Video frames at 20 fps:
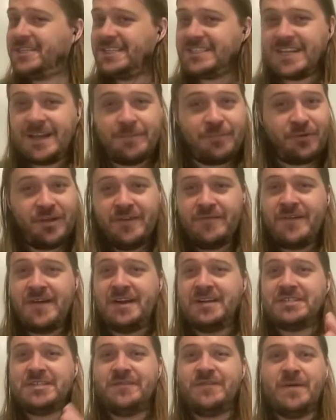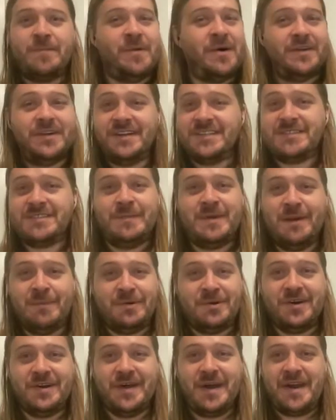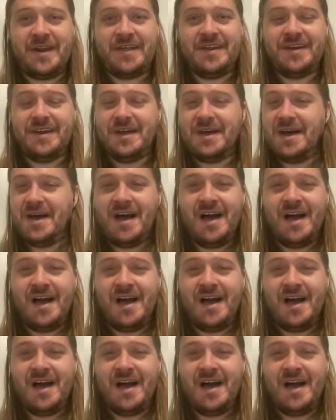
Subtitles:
because I play fantasy football doesn't mean I'm good at it.